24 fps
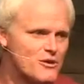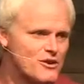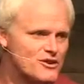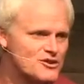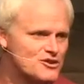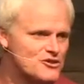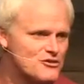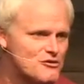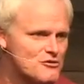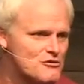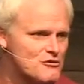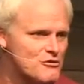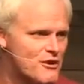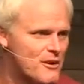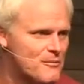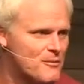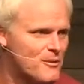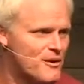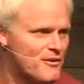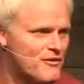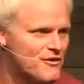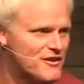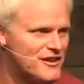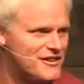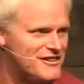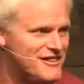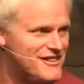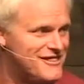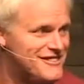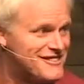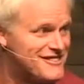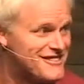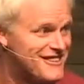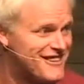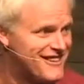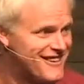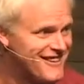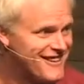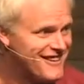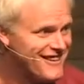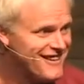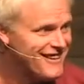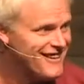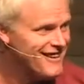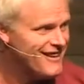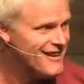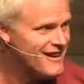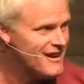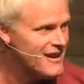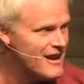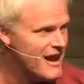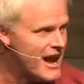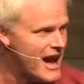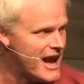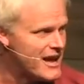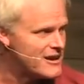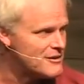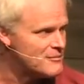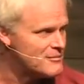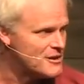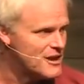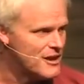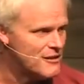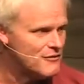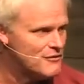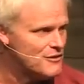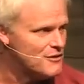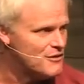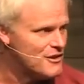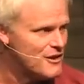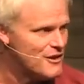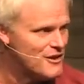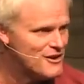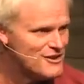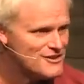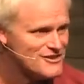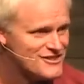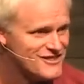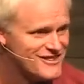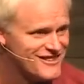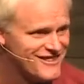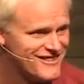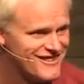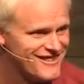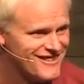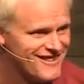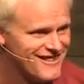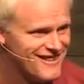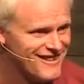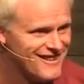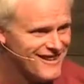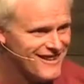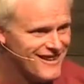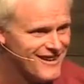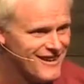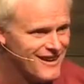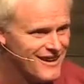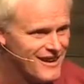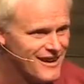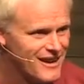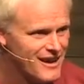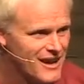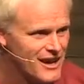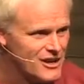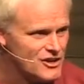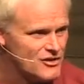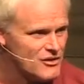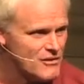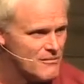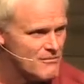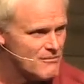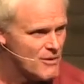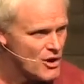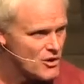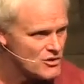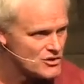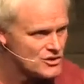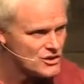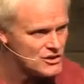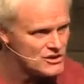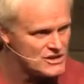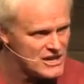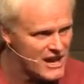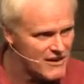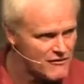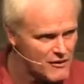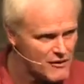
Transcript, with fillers: the ones you grew up with, He didn't. Adam gave you those. And your emotions